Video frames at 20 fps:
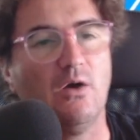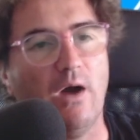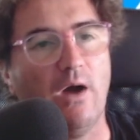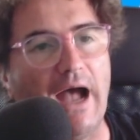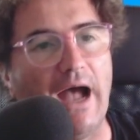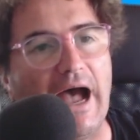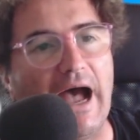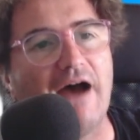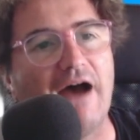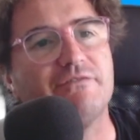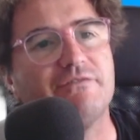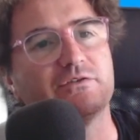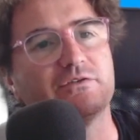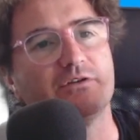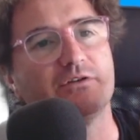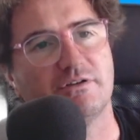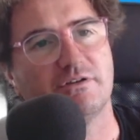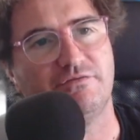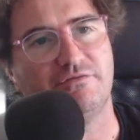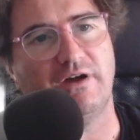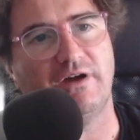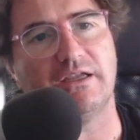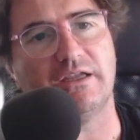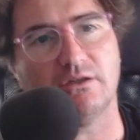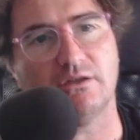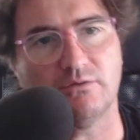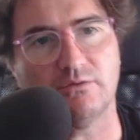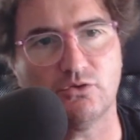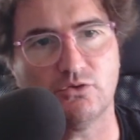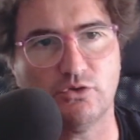after the
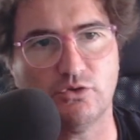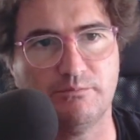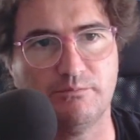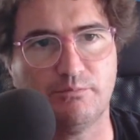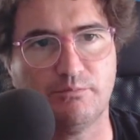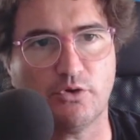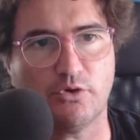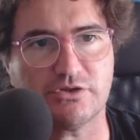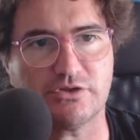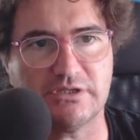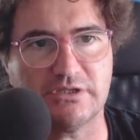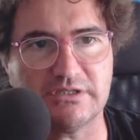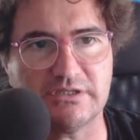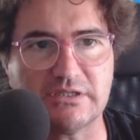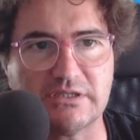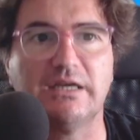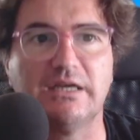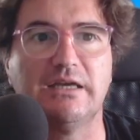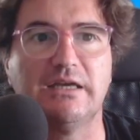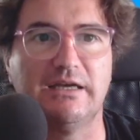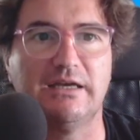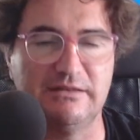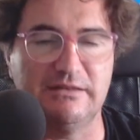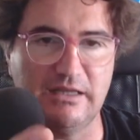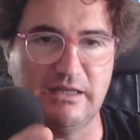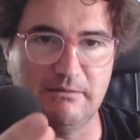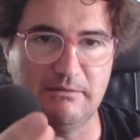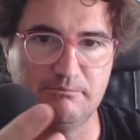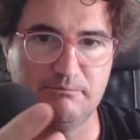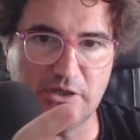fine-tuning process,
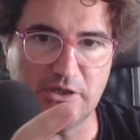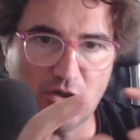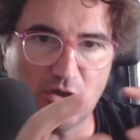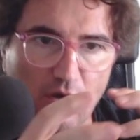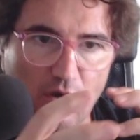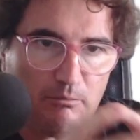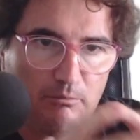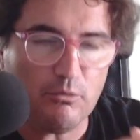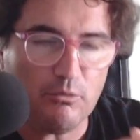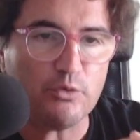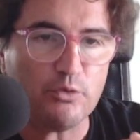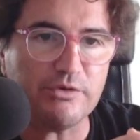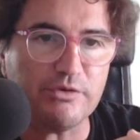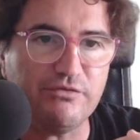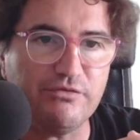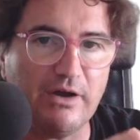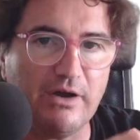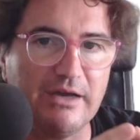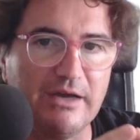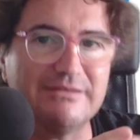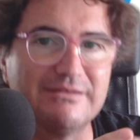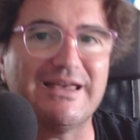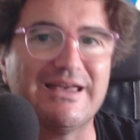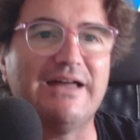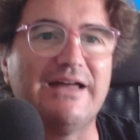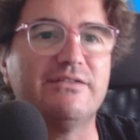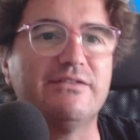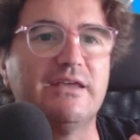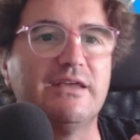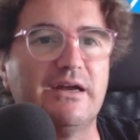they become more refined
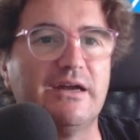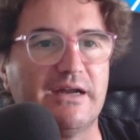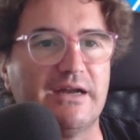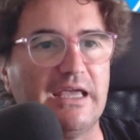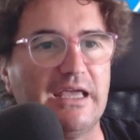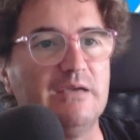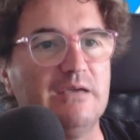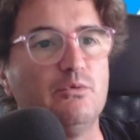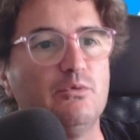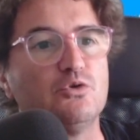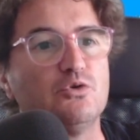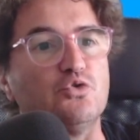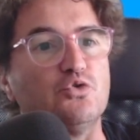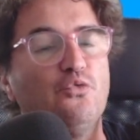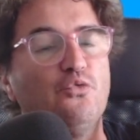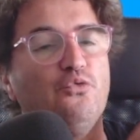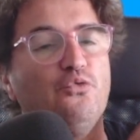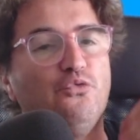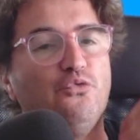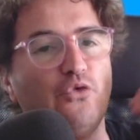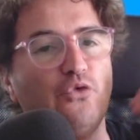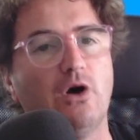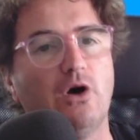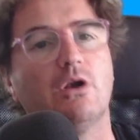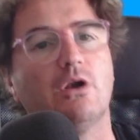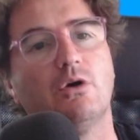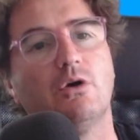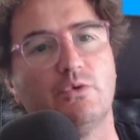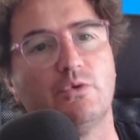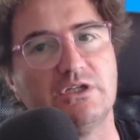and they are able to
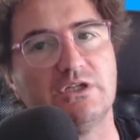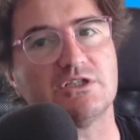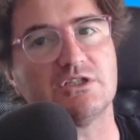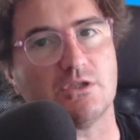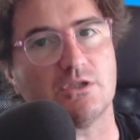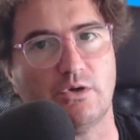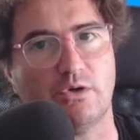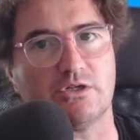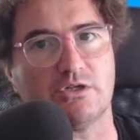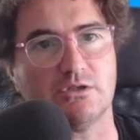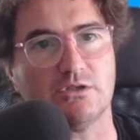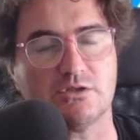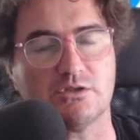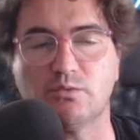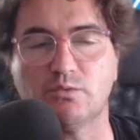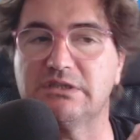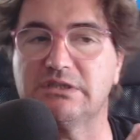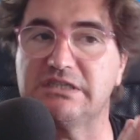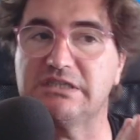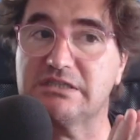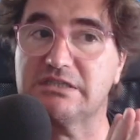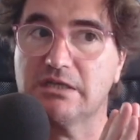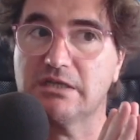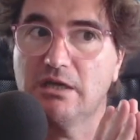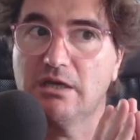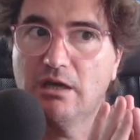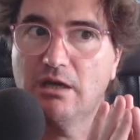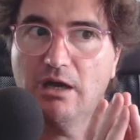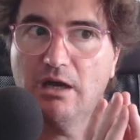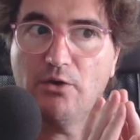follow instructions, which is
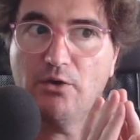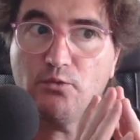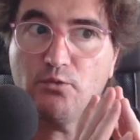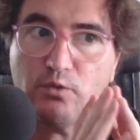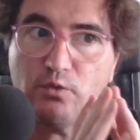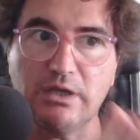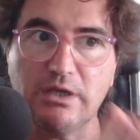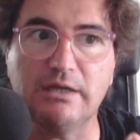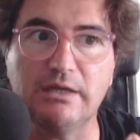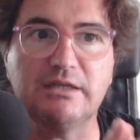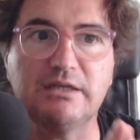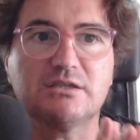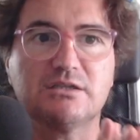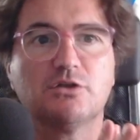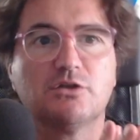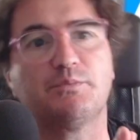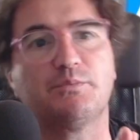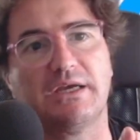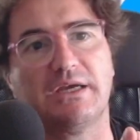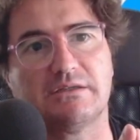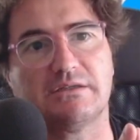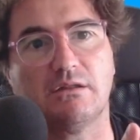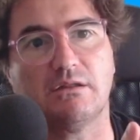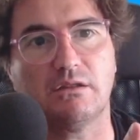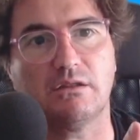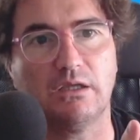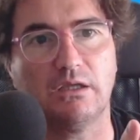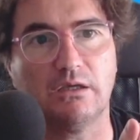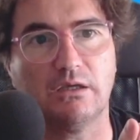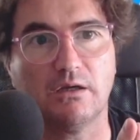a really surprising
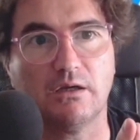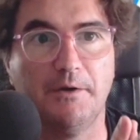thing